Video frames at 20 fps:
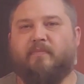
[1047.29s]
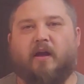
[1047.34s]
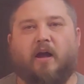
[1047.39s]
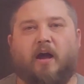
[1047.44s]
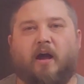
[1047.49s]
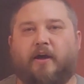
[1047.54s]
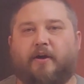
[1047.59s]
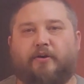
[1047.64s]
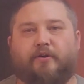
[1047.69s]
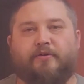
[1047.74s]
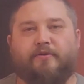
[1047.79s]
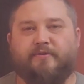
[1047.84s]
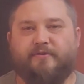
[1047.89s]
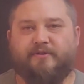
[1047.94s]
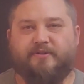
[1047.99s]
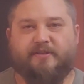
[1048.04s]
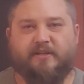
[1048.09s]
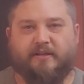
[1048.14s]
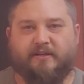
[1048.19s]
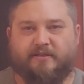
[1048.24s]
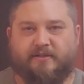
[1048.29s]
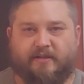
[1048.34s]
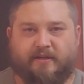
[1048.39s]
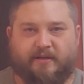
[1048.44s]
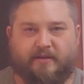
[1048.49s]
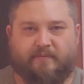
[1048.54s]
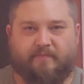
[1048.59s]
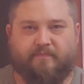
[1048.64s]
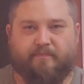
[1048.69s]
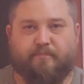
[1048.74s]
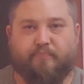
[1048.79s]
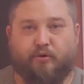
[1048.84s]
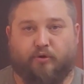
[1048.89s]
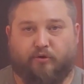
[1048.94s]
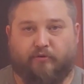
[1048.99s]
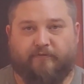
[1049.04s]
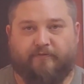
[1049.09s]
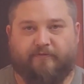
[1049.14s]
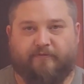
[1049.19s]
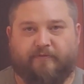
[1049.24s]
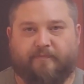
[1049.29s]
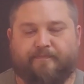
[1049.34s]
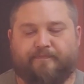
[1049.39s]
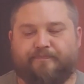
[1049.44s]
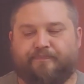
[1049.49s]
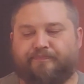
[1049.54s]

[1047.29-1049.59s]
160 proof